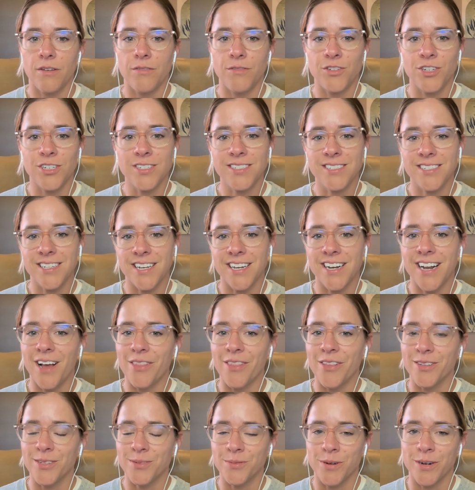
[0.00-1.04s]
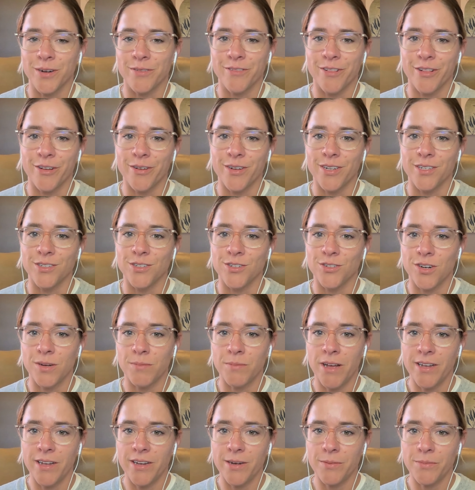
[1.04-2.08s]
You've just seen how this workflow can
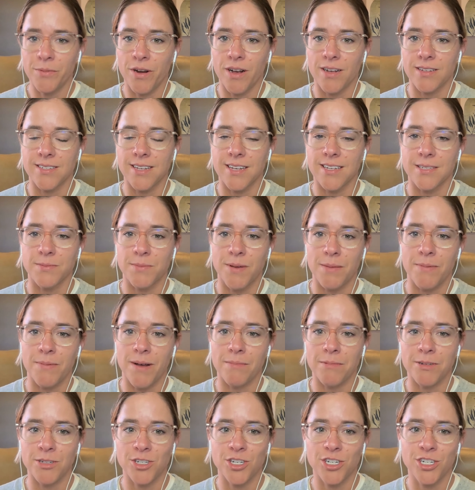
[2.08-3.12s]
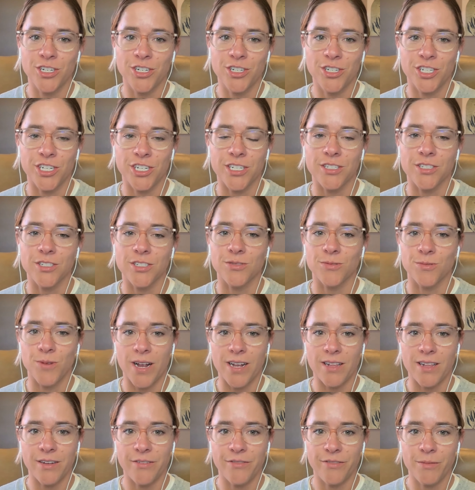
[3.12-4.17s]
streamline your process by publishing your sheets
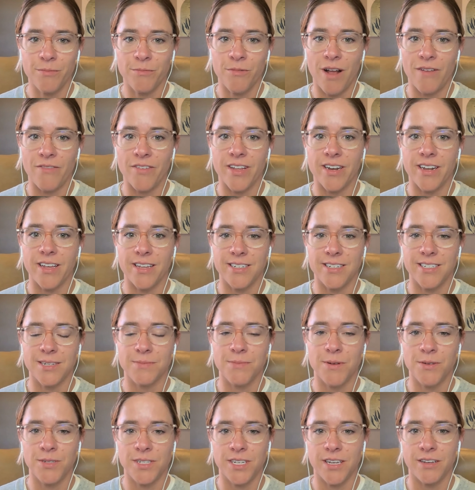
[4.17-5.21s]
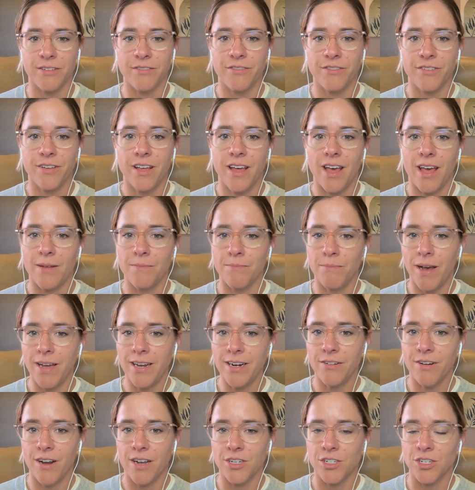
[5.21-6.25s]
directly from Revit into Motif and
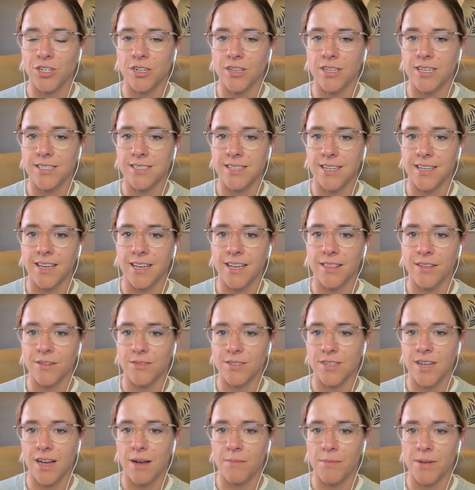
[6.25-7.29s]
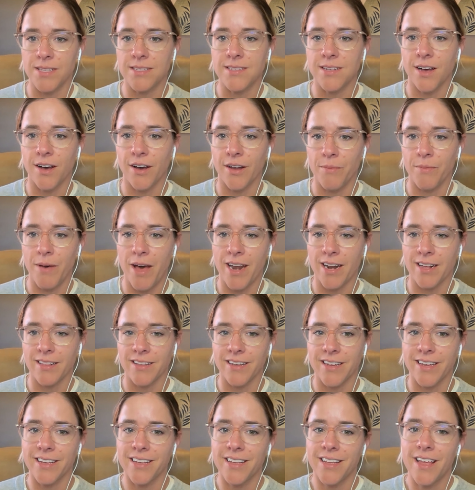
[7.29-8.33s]
bidirectionally syncing those comments
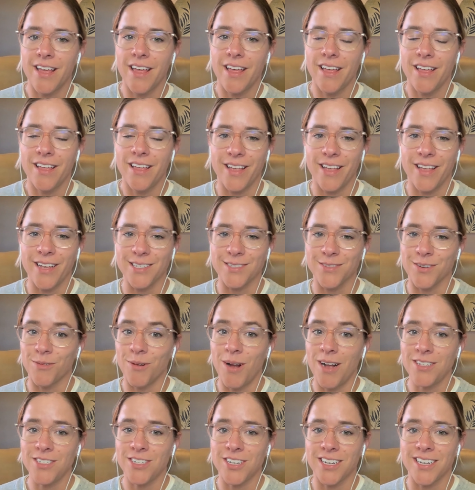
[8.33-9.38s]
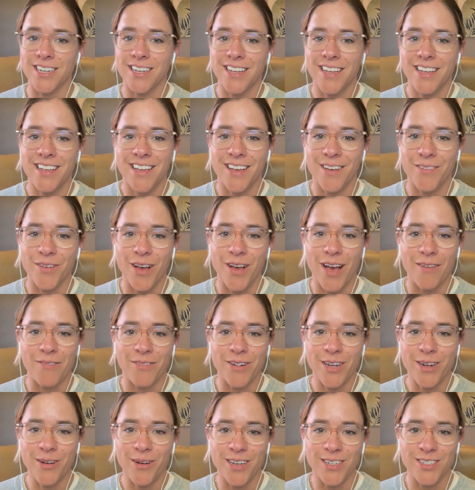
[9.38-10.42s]
automatically. Thanks for watching. If you have
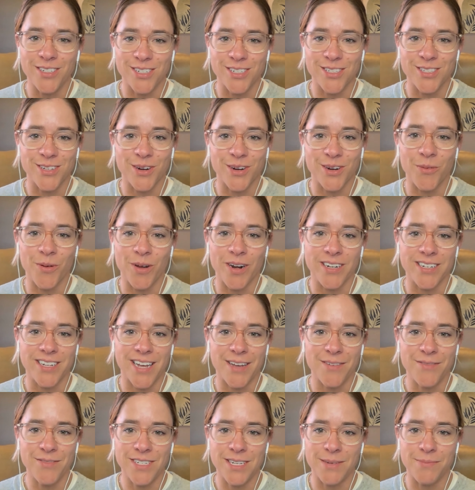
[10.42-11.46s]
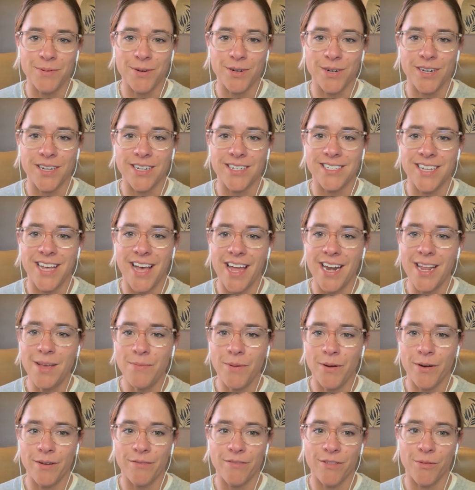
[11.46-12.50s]
any questions or want to dive deeper into
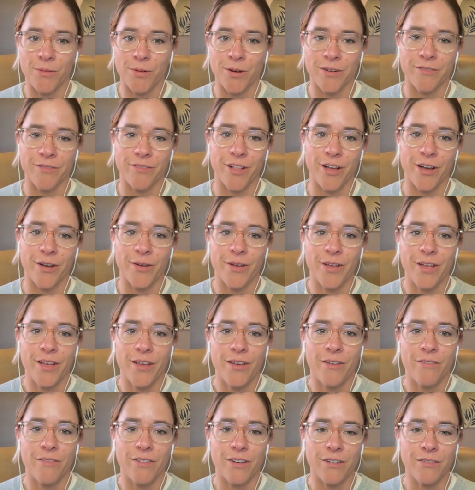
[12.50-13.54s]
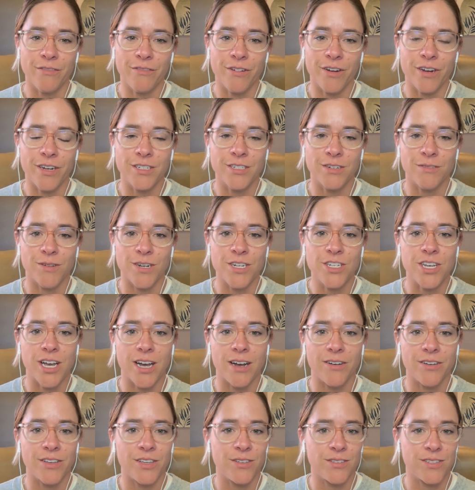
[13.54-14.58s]
any part of the workflow, feel free to reach
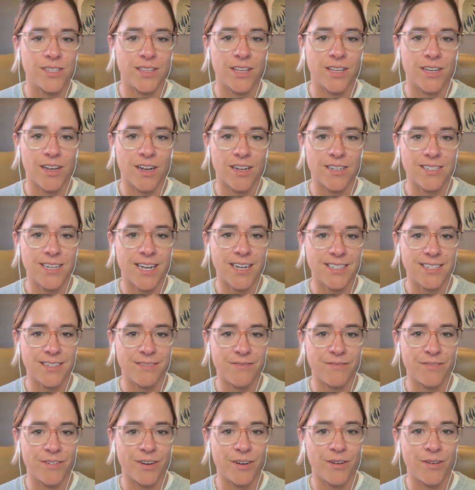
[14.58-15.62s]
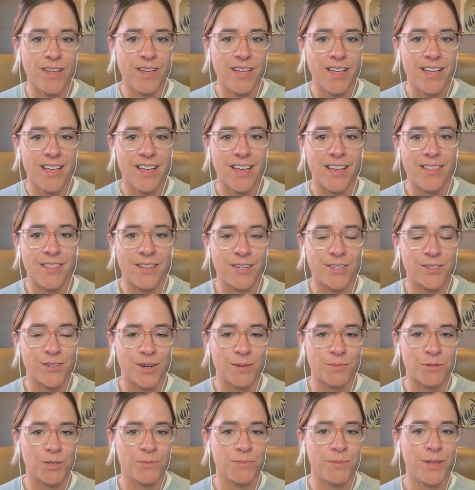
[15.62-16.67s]
out using the contact info in the
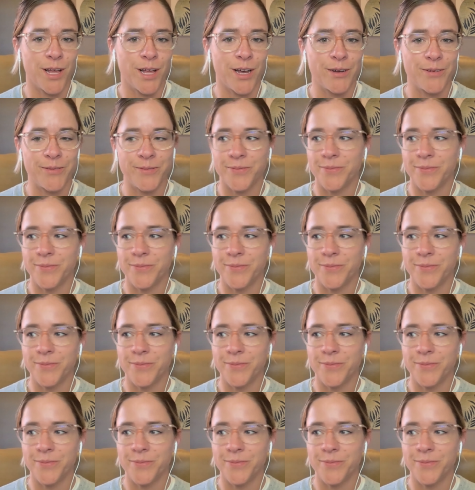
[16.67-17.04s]
description below.